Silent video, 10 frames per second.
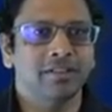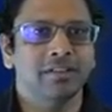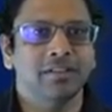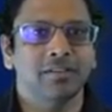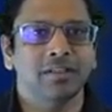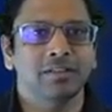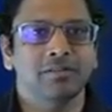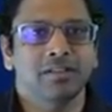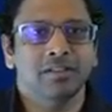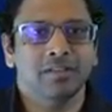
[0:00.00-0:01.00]
and then you
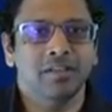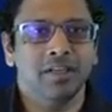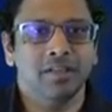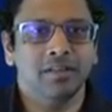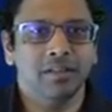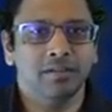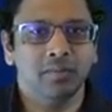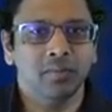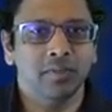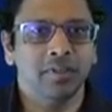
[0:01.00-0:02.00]
can just create the
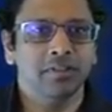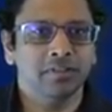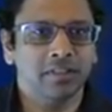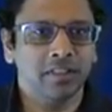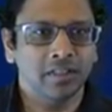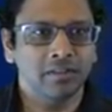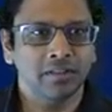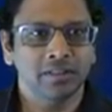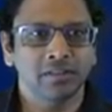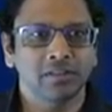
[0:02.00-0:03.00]
appropriate string
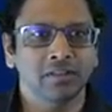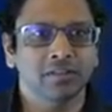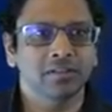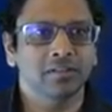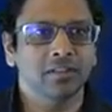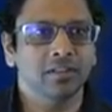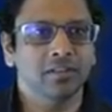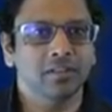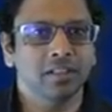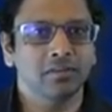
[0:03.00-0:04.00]
entries in this
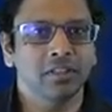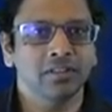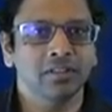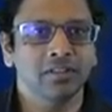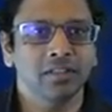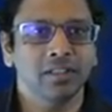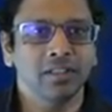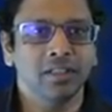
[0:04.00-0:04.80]
table essentially.